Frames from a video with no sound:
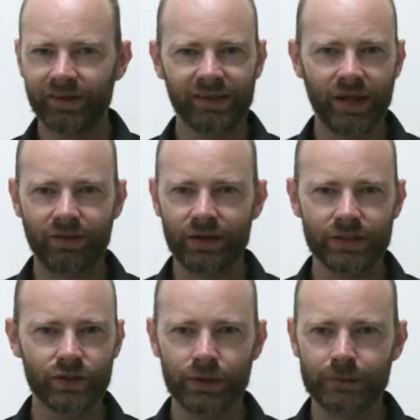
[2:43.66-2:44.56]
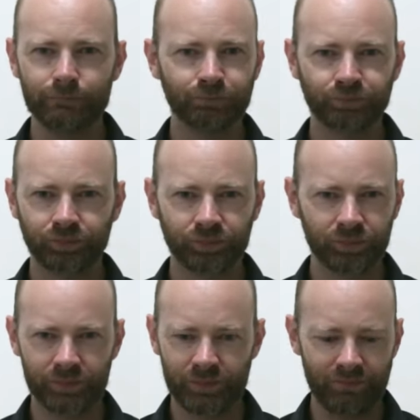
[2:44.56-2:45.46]
nothing to it
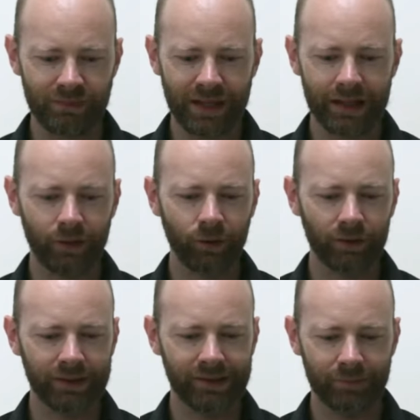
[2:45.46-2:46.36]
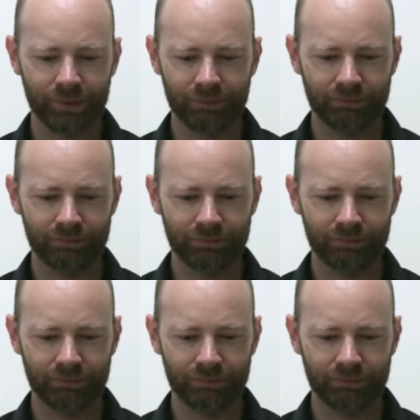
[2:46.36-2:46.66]
at all except